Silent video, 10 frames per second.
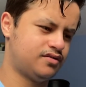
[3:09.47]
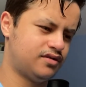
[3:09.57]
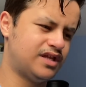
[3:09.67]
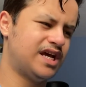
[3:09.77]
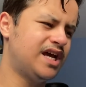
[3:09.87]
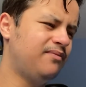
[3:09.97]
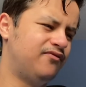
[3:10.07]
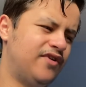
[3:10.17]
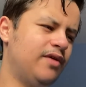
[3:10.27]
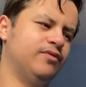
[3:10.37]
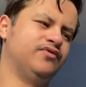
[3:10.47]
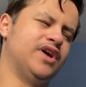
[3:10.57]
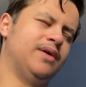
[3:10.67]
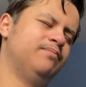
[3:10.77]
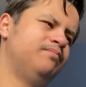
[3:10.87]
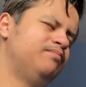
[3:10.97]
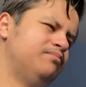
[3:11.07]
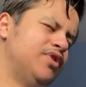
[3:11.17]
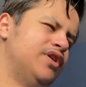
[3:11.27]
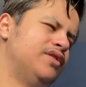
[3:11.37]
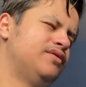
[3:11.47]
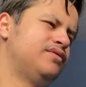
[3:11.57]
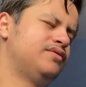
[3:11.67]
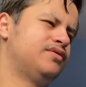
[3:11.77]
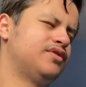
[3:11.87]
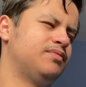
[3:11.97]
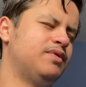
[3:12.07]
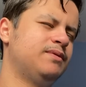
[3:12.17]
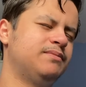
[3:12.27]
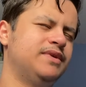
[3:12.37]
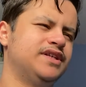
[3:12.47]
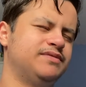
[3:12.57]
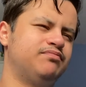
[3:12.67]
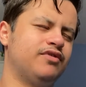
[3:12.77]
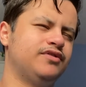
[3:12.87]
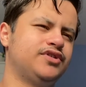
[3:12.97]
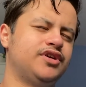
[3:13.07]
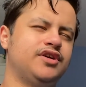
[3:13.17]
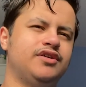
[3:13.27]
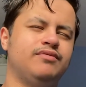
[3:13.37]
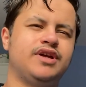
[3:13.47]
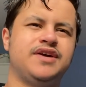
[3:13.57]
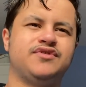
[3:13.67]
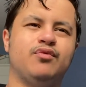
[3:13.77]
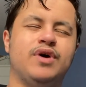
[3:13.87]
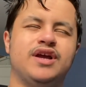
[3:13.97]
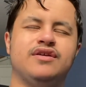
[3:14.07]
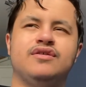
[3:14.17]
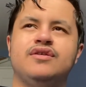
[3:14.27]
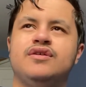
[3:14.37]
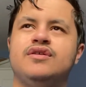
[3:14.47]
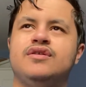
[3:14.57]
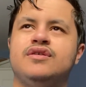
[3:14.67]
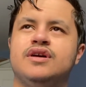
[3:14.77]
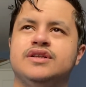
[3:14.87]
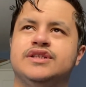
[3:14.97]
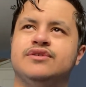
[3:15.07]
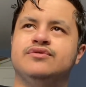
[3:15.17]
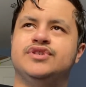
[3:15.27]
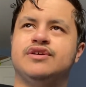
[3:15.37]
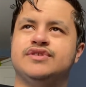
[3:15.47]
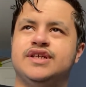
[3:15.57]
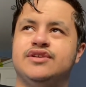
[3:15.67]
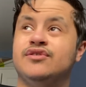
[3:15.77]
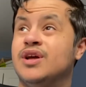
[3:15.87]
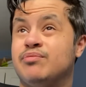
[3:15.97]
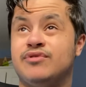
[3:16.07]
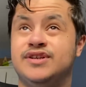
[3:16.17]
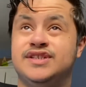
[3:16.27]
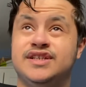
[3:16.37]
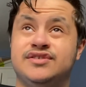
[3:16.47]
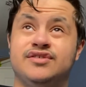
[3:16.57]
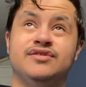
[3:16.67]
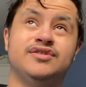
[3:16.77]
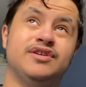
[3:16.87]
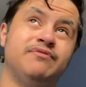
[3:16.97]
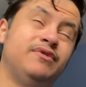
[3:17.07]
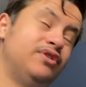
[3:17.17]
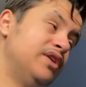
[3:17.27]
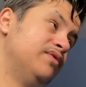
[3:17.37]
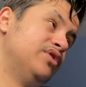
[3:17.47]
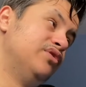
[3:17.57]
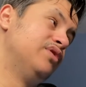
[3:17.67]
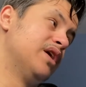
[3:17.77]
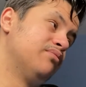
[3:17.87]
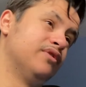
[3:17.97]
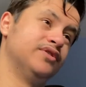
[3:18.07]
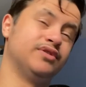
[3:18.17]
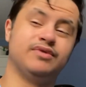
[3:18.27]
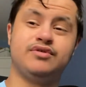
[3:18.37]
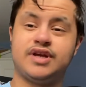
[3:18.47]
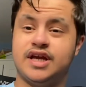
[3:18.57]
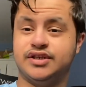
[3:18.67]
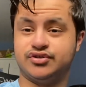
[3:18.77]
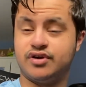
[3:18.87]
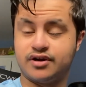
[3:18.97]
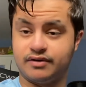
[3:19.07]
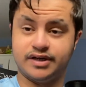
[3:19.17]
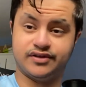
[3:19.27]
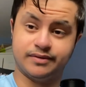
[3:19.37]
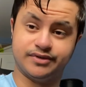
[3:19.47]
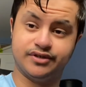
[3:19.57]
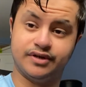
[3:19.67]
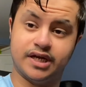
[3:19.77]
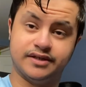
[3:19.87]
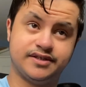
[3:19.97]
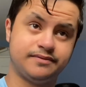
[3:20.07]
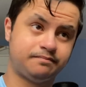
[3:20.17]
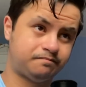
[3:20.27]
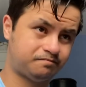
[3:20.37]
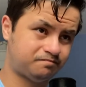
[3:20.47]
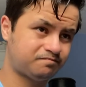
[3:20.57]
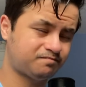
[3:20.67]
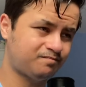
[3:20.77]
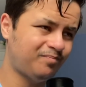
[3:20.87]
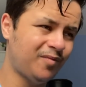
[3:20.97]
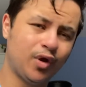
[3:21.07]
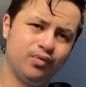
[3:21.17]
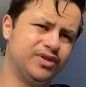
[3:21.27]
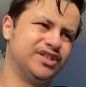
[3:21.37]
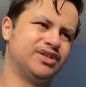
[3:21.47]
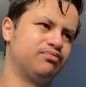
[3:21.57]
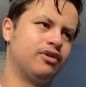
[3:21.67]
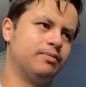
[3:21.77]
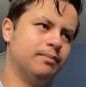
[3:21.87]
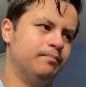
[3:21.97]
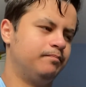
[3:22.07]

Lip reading: then I am fine with that. But the problem is, Brozier, we're going to have to wait until Chelsea do their pre-season. So if we even do get Brozier, we're not getting a striker anytime soon, lads, which is a problem.